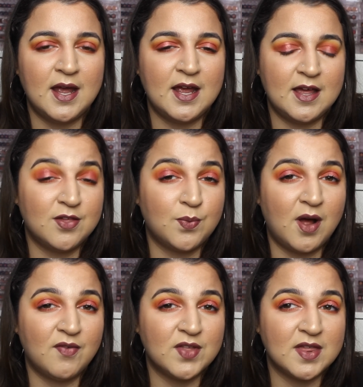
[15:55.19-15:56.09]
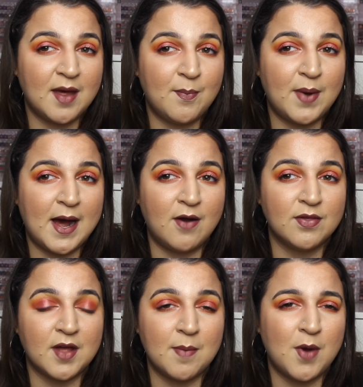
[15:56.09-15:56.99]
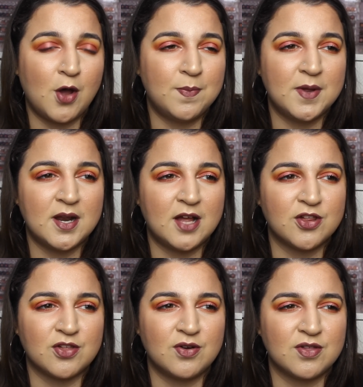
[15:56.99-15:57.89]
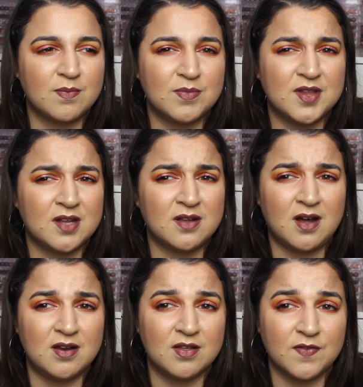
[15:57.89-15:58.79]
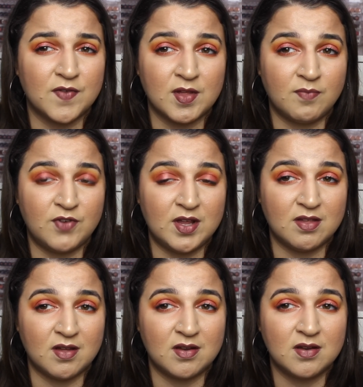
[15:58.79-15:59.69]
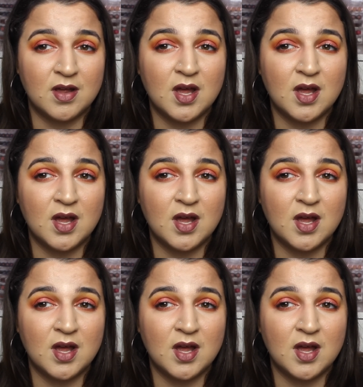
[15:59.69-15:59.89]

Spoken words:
It is worth the £10. I'm hoping I just got some dud colours for some reason,